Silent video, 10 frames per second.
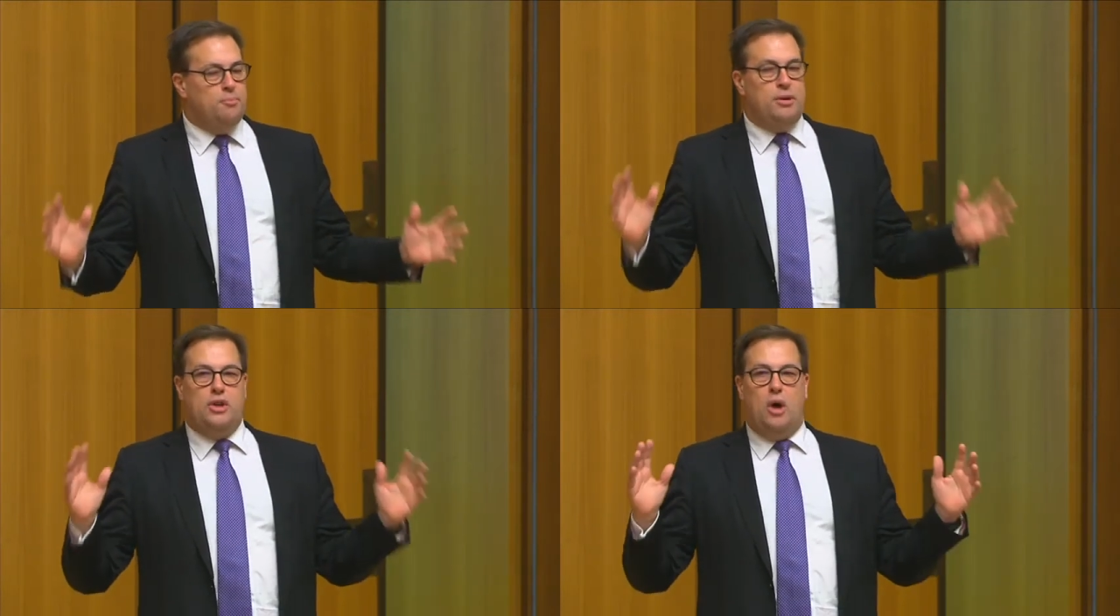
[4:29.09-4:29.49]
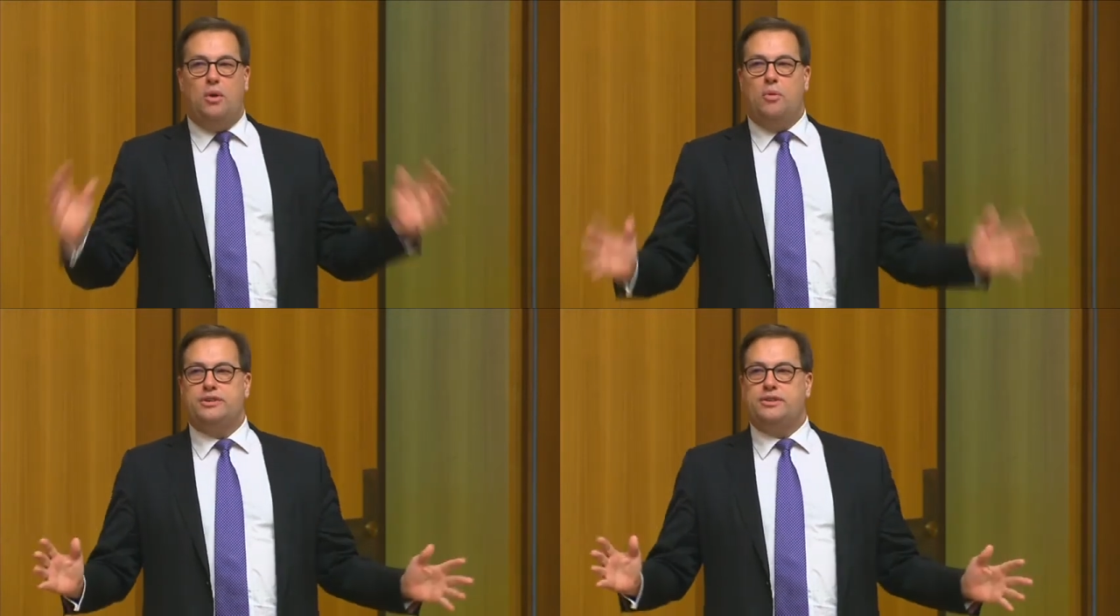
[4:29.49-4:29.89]
but no
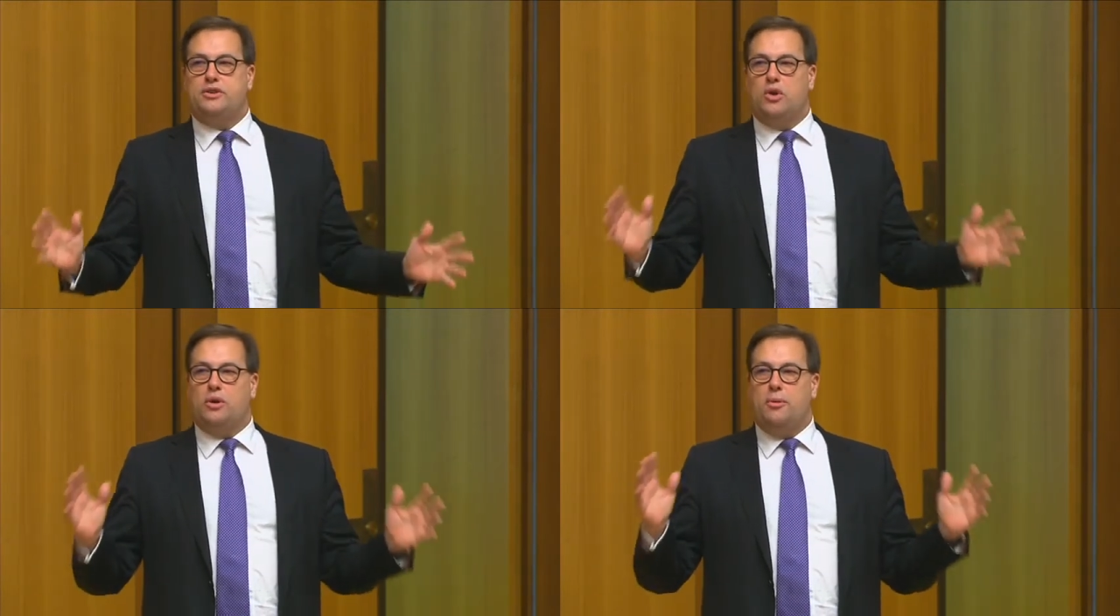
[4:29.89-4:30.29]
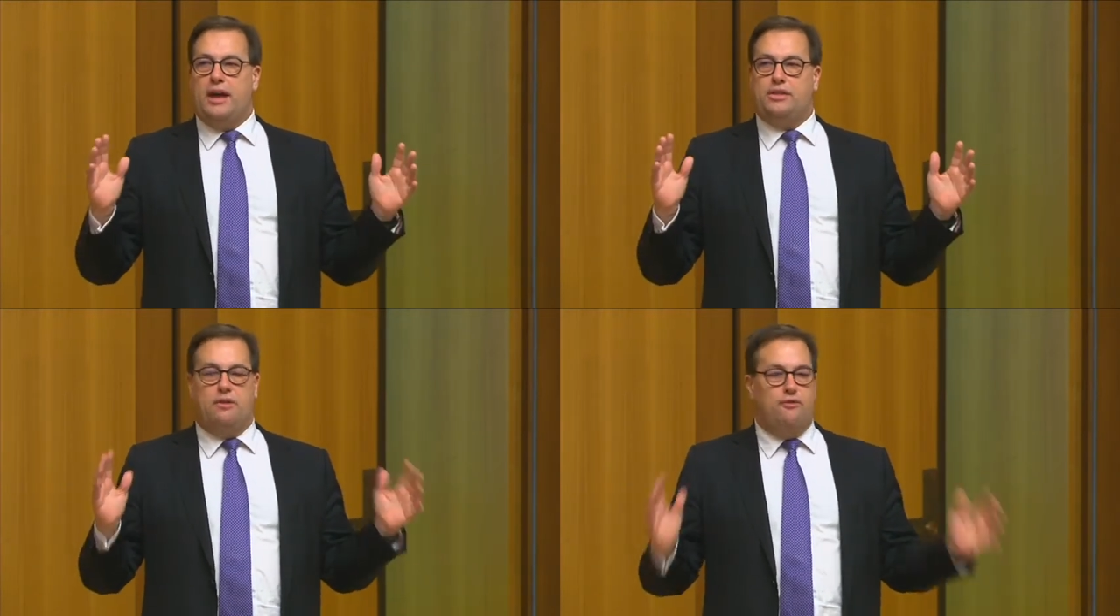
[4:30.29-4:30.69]
one wants to talk
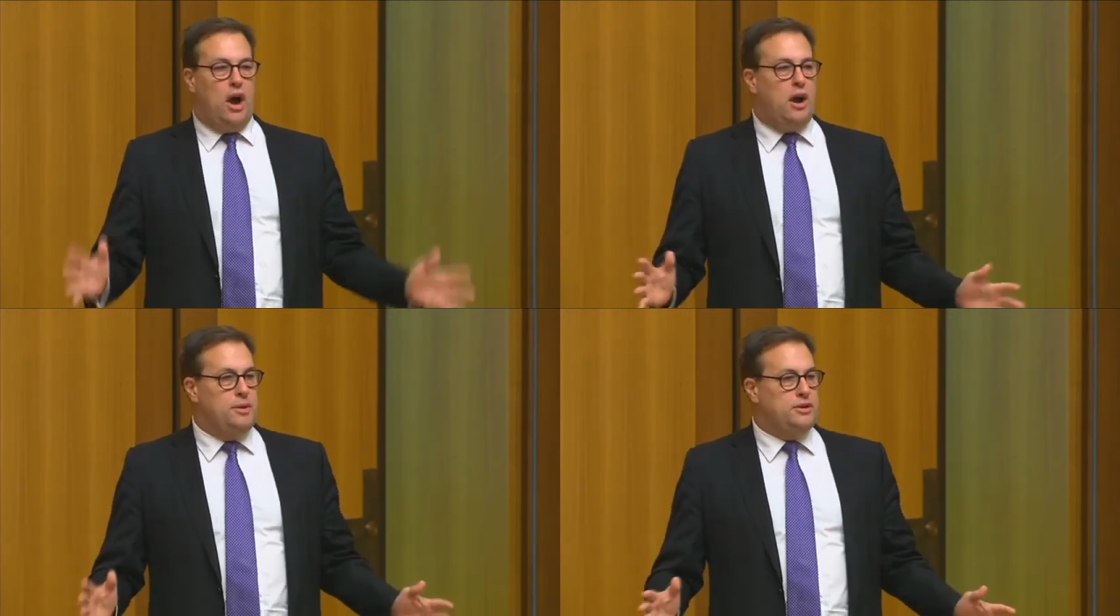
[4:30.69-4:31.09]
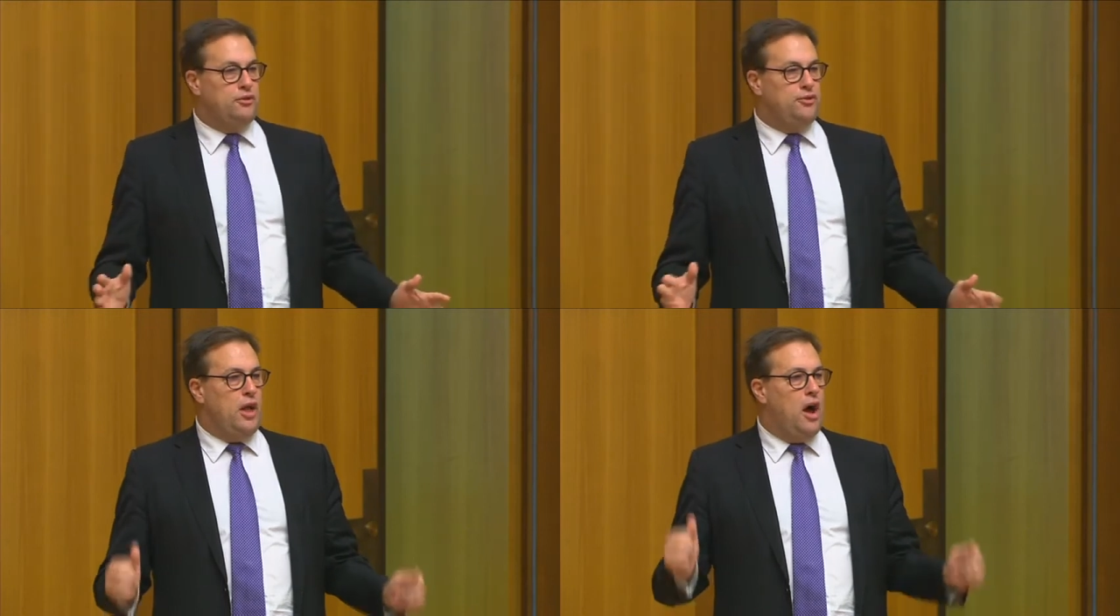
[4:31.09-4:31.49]
about the environmental
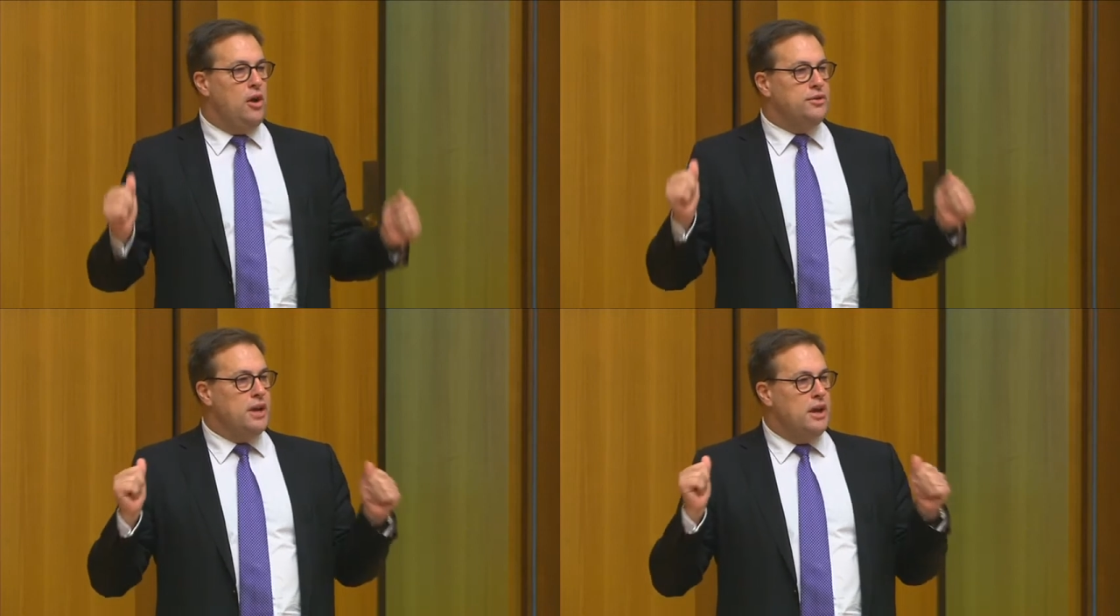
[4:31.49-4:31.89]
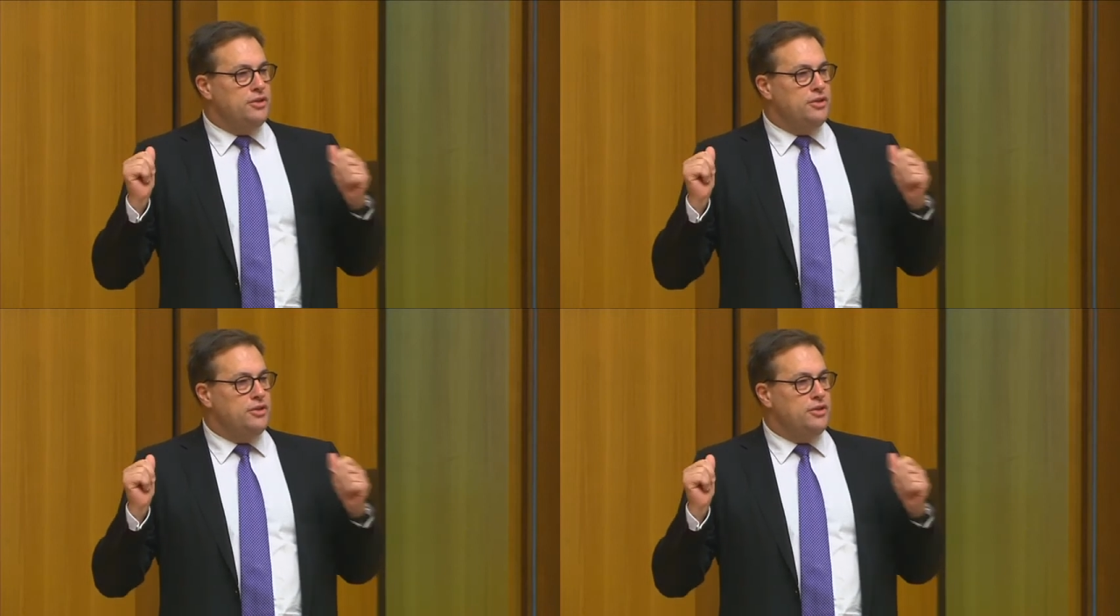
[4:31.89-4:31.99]
flows